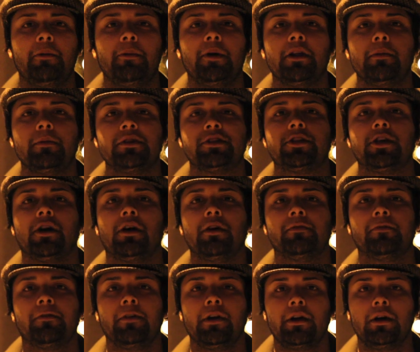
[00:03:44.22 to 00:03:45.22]
My name is John
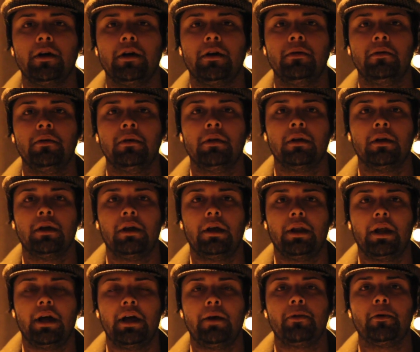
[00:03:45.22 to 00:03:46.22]
Franco, and
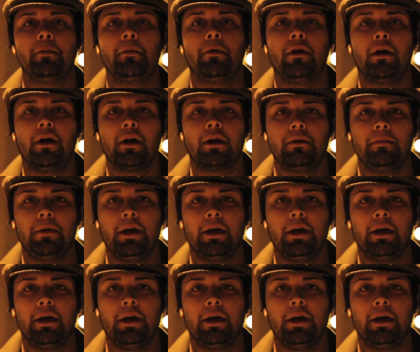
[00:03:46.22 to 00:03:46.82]
I am the Moroccan